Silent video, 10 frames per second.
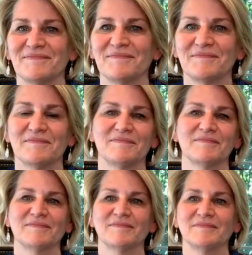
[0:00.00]

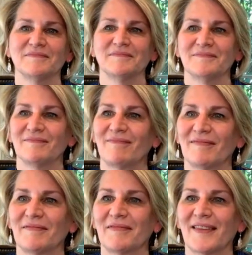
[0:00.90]

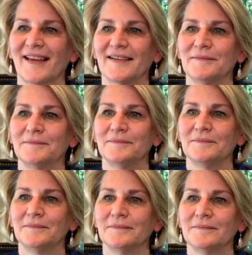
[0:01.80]

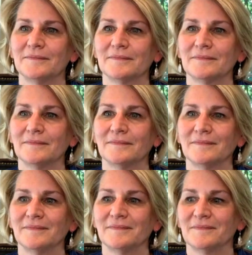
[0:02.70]

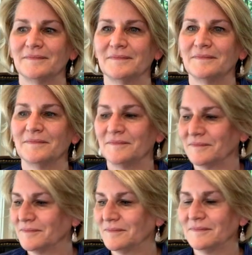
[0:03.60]

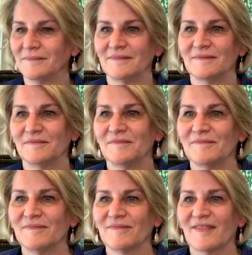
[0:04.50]

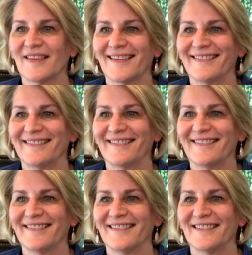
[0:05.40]

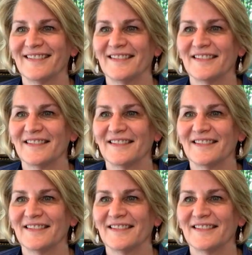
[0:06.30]
(silent)